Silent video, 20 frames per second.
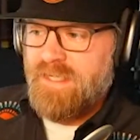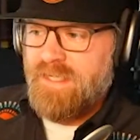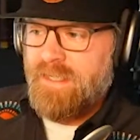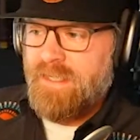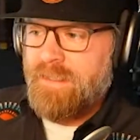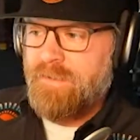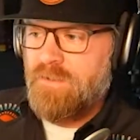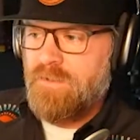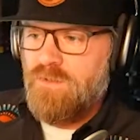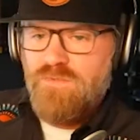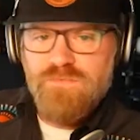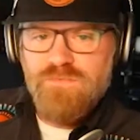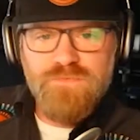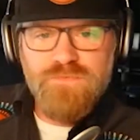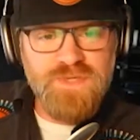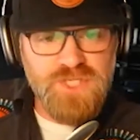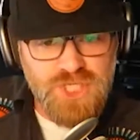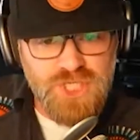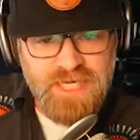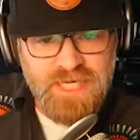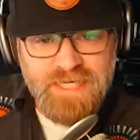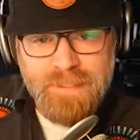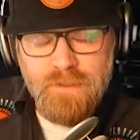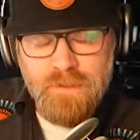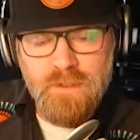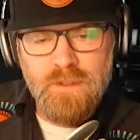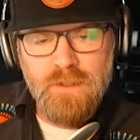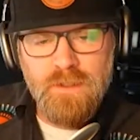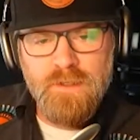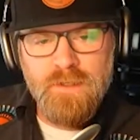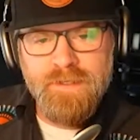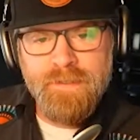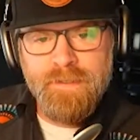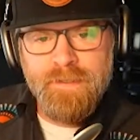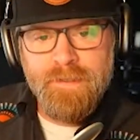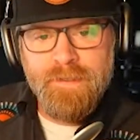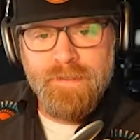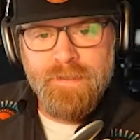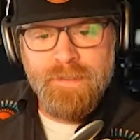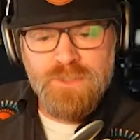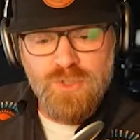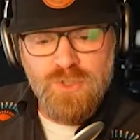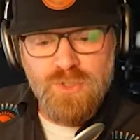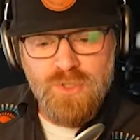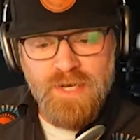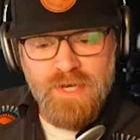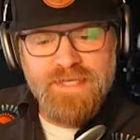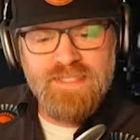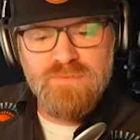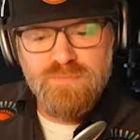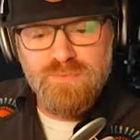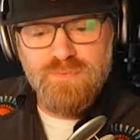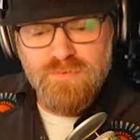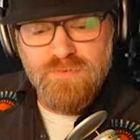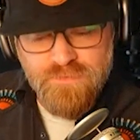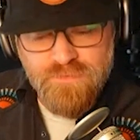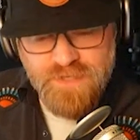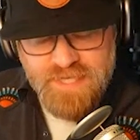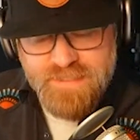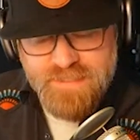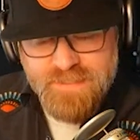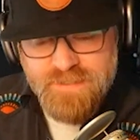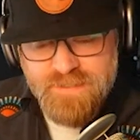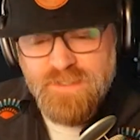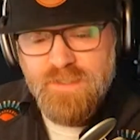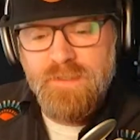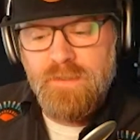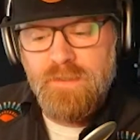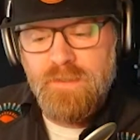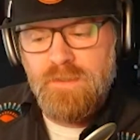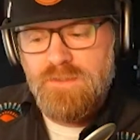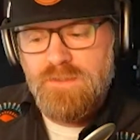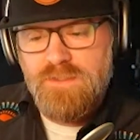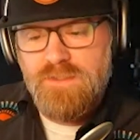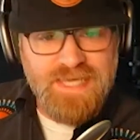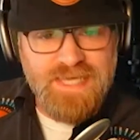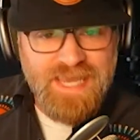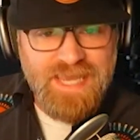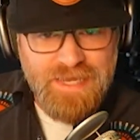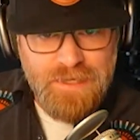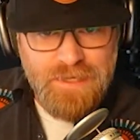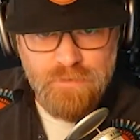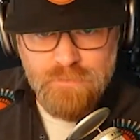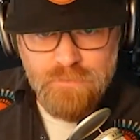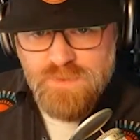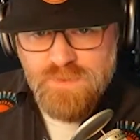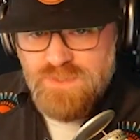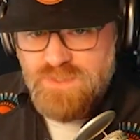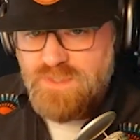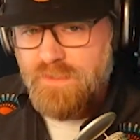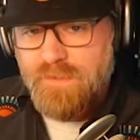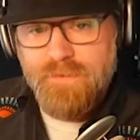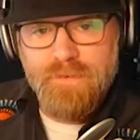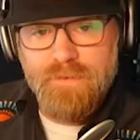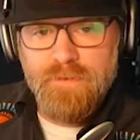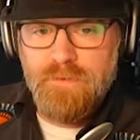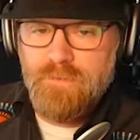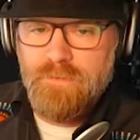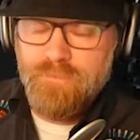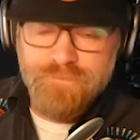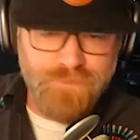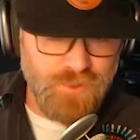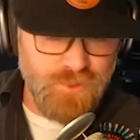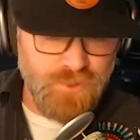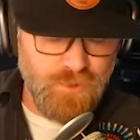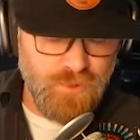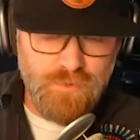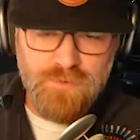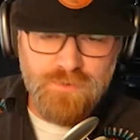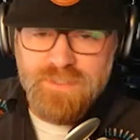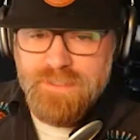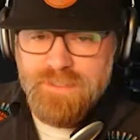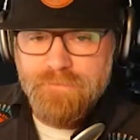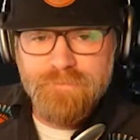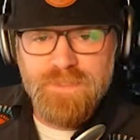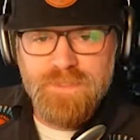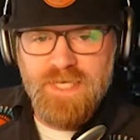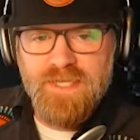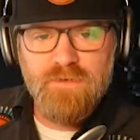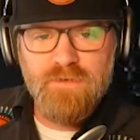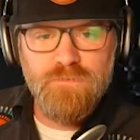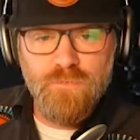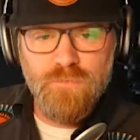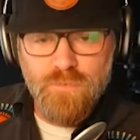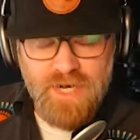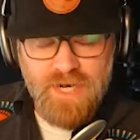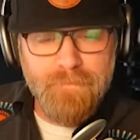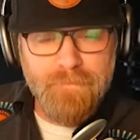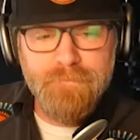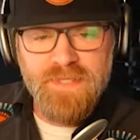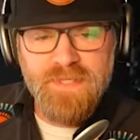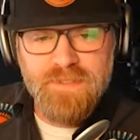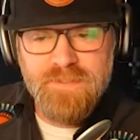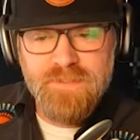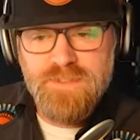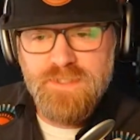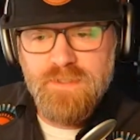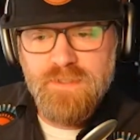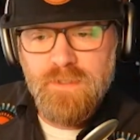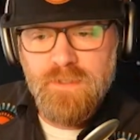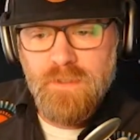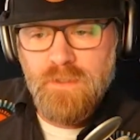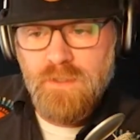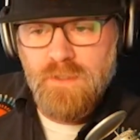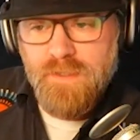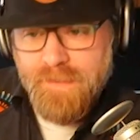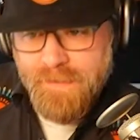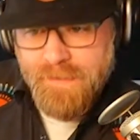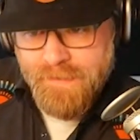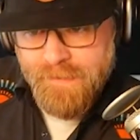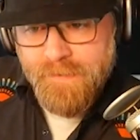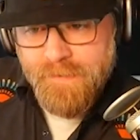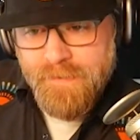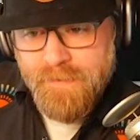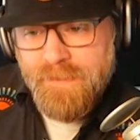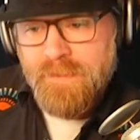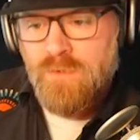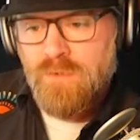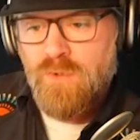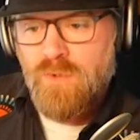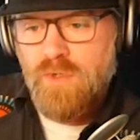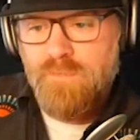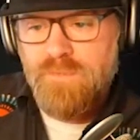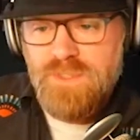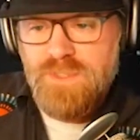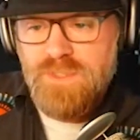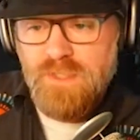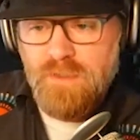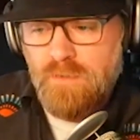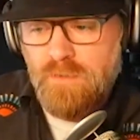things like phishing and trying to prevent scams that are currently kind of rampant in